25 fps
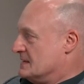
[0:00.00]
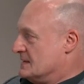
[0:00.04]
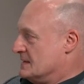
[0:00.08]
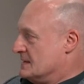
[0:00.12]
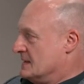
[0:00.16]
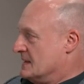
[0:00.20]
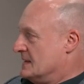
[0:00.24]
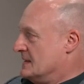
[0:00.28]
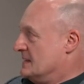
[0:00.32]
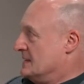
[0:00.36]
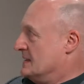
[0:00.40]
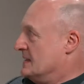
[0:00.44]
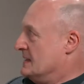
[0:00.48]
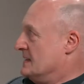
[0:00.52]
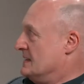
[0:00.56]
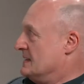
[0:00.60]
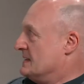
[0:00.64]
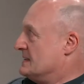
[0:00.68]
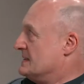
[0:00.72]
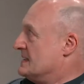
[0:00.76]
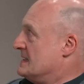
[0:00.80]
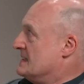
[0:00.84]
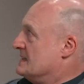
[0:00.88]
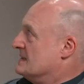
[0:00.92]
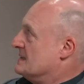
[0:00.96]
and in
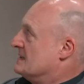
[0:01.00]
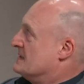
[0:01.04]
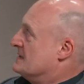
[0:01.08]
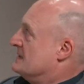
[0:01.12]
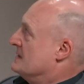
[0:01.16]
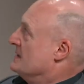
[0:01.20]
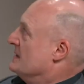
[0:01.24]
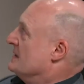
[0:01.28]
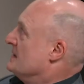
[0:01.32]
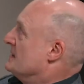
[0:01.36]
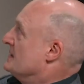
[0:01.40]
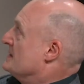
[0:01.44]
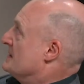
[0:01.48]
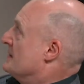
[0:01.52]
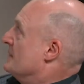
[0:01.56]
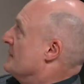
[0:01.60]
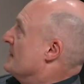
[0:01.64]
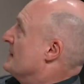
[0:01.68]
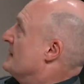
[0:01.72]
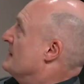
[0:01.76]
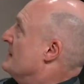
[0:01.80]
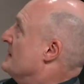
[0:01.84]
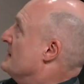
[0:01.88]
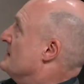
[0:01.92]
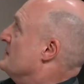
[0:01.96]
a sense, some
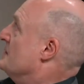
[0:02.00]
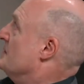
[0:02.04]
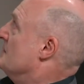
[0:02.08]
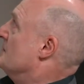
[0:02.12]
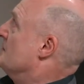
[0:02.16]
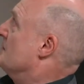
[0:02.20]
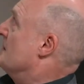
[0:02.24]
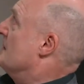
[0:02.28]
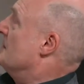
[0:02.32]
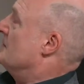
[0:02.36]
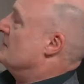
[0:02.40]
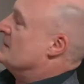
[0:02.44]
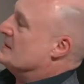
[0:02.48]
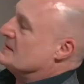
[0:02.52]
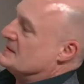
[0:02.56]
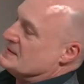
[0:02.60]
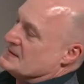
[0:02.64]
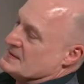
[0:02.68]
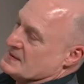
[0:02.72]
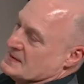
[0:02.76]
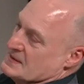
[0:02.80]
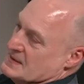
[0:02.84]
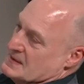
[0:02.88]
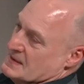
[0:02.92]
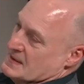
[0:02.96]
of the things you've shown
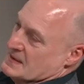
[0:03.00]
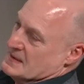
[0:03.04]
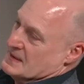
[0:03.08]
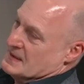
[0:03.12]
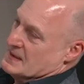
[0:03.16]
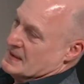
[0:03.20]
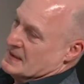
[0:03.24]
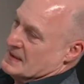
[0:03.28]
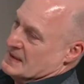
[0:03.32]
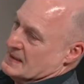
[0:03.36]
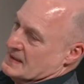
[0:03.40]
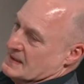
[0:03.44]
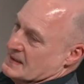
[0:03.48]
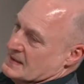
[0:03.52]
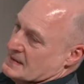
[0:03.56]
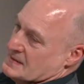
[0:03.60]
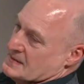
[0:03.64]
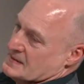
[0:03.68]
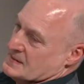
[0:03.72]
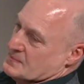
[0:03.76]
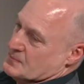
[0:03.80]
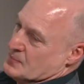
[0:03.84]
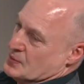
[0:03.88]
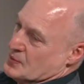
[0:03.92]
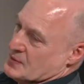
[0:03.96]
us
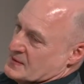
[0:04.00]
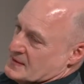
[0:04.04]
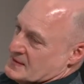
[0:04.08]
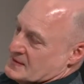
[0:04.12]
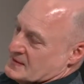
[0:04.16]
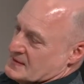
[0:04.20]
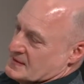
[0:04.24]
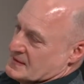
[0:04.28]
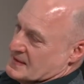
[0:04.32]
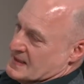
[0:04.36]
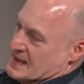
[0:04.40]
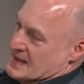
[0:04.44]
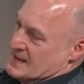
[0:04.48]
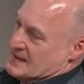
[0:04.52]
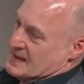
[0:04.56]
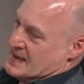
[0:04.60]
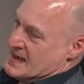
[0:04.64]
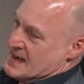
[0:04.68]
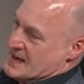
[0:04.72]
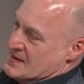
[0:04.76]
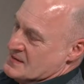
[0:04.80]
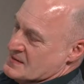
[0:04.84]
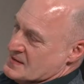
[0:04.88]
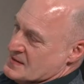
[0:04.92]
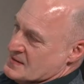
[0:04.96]
point to that.
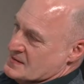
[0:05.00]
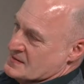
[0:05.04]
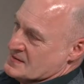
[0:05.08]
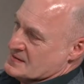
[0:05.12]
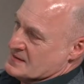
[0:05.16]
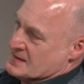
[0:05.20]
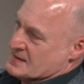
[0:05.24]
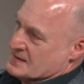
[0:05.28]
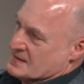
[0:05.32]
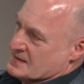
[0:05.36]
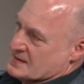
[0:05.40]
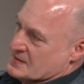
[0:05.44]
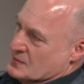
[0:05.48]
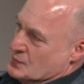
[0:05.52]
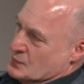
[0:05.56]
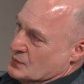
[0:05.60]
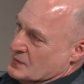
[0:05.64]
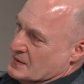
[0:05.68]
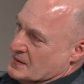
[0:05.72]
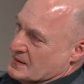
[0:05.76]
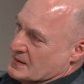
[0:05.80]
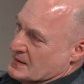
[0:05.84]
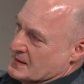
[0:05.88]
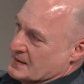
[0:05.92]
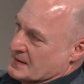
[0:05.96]
How do you start to
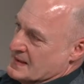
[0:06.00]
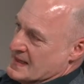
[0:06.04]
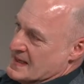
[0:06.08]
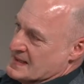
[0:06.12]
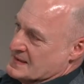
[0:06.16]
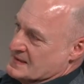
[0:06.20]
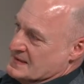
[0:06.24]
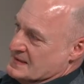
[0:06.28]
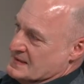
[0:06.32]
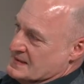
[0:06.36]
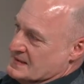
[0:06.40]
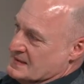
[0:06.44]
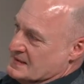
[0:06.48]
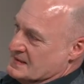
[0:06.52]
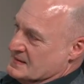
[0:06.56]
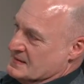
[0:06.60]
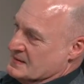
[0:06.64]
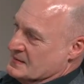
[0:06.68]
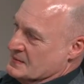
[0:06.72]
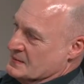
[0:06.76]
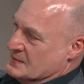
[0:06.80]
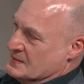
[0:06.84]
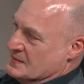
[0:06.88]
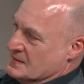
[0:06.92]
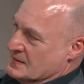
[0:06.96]
work that
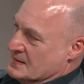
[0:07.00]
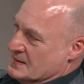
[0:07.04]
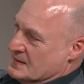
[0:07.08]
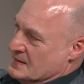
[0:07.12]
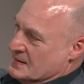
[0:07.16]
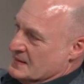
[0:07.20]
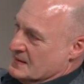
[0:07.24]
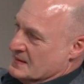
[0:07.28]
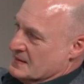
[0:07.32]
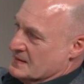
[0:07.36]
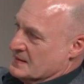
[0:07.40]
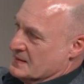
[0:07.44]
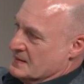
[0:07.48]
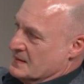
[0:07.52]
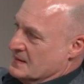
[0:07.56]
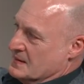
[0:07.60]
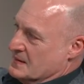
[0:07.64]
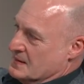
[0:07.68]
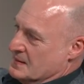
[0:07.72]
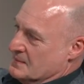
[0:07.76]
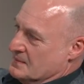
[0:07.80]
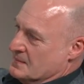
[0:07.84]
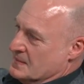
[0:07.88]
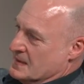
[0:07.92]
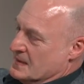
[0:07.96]
into
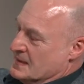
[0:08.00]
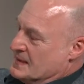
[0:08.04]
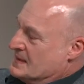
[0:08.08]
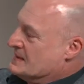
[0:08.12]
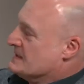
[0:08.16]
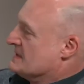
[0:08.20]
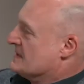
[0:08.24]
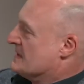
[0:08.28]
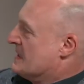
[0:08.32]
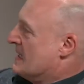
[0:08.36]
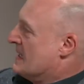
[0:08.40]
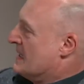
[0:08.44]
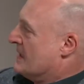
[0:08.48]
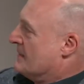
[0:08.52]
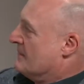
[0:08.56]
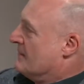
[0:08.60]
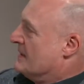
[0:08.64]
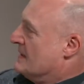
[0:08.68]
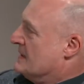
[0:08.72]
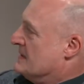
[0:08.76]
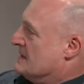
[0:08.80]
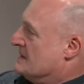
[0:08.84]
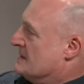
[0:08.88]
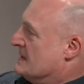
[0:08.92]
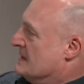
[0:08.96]
an understanding of
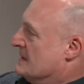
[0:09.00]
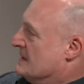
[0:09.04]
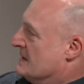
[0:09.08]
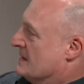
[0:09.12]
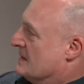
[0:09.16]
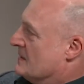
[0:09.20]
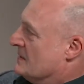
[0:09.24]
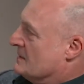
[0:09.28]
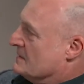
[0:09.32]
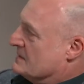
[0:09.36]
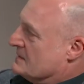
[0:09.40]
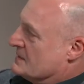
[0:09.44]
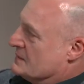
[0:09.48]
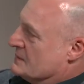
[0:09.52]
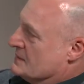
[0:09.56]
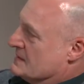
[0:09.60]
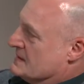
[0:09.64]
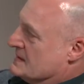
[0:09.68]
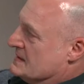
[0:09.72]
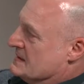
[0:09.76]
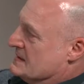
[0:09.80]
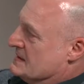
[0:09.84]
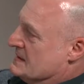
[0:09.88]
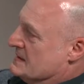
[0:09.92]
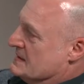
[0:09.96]
unintended
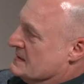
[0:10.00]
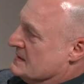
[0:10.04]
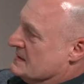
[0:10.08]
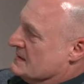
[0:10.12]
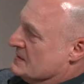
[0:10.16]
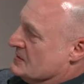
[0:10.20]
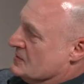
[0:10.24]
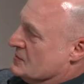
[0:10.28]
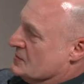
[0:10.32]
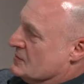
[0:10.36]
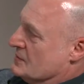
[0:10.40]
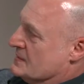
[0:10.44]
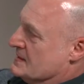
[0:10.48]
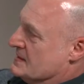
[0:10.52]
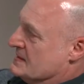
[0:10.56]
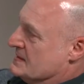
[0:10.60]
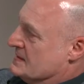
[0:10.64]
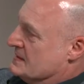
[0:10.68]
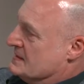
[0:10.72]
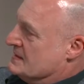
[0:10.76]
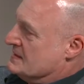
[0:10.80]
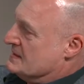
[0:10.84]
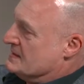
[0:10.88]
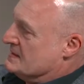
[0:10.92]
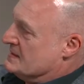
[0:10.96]
consequences, into
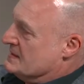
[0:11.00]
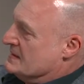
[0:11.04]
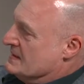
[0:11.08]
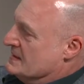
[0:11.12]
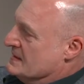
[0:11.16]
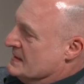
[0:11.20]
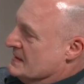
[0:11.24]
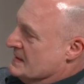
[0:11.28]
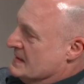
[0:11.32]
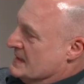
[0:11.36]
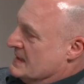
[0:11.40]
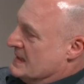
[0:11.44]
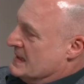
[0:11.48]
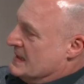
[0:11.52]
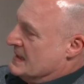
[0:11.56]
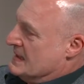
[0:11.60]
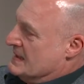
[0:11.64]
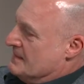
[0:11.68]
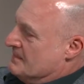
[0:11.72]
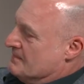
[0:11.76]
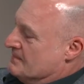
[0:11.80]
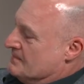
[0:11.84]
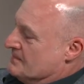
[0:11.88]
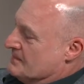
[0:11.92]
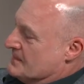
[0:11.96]
choices,
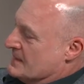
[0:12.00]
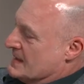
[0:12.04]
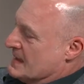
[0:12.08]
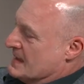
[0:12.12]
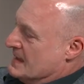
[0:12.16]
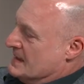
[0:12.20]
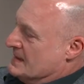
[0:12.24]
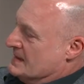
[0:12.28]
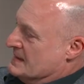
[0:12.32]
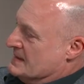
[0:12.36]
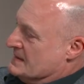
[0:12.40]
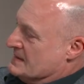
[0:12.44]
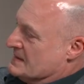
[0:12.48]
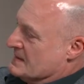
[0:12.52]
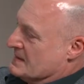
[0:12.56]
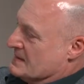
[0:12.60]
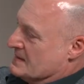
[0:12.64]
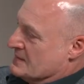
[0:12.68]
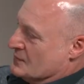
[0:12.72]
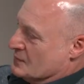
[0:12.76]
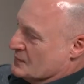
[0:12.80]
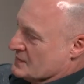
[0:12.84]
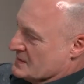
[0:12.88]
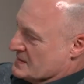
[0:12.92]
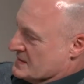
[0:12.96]
and into
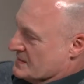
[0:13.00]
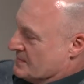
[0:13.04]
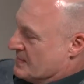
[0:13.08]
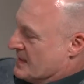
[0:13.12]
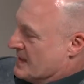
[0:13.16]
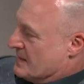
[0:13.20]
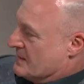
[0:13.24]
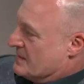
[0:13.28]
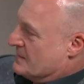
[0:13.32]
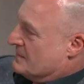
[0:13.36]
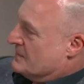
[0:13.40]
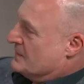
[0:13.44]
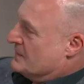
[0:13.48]
thoughts about the